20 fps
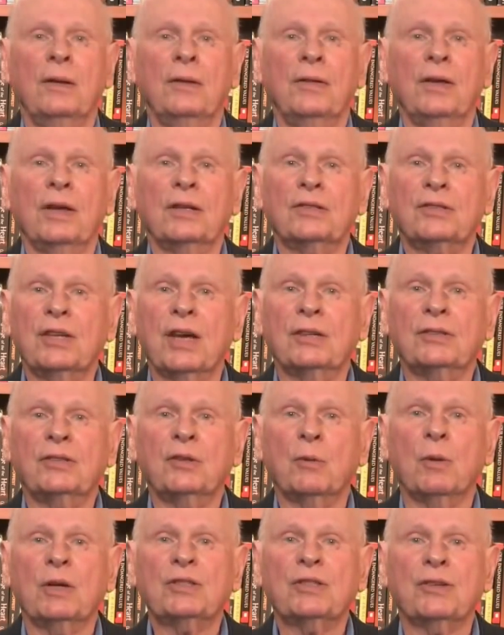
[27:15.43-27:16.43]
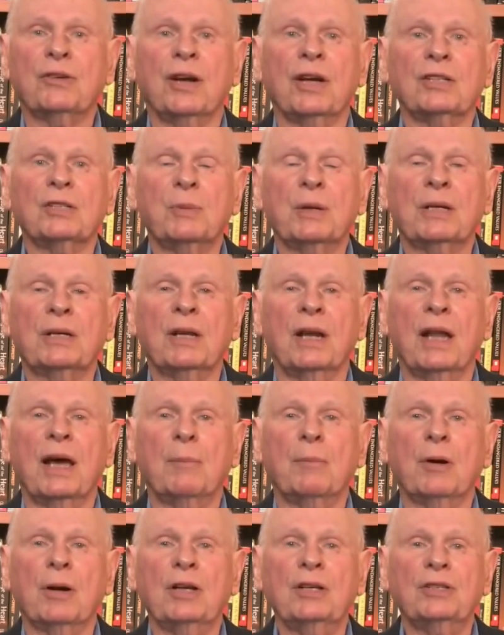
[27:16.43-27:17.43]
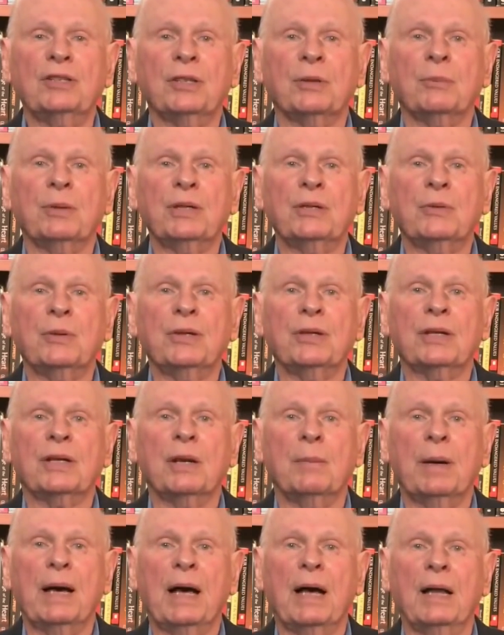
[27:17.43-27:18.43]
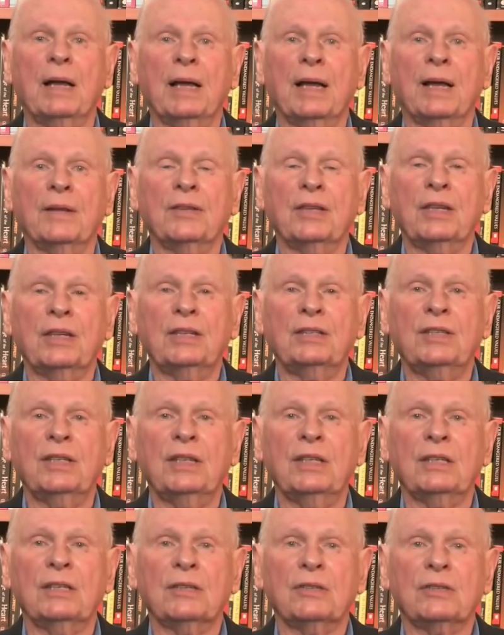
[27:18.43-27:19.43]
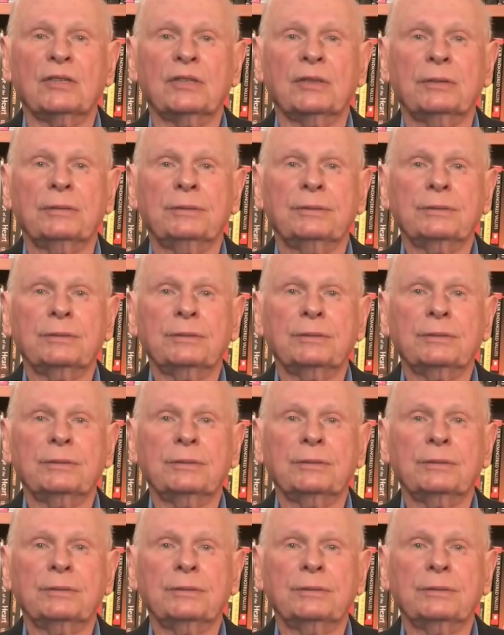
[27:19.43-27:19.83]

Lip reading: The extent to which there has been collaboration between the cabal and the ETs.